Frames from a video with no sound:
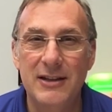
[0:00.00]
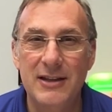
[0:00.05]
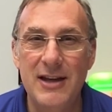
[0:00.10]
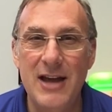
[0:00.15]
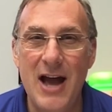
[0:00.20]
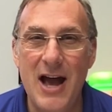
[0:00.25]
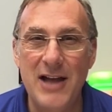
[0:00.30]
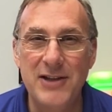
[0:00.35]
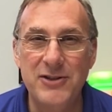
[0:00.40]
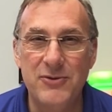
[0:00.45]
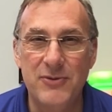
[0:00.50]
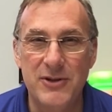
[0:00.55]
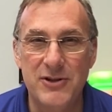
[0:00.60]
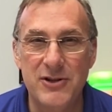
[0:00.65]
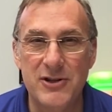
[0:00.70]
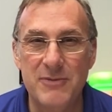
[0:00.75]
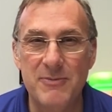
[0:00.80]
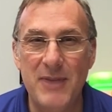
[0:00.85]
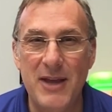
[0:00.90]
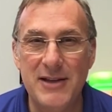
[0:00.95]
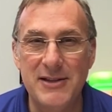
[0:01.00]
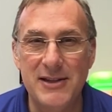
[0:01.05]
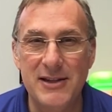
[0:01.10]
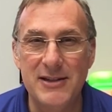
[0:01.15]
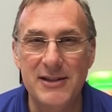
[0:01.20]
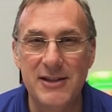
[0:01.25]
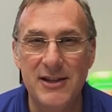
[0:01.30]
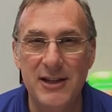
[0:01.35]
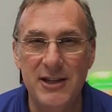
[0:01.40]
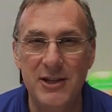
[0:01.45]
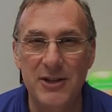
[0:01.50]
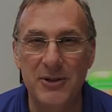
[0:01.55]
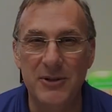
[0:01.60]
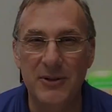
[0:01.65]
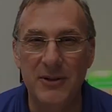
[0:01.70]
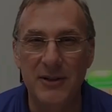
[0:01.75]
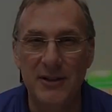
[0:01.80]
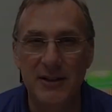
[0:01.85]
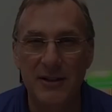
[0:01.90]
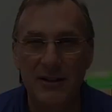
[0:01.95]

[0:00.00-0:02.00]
God's richest blessings to you.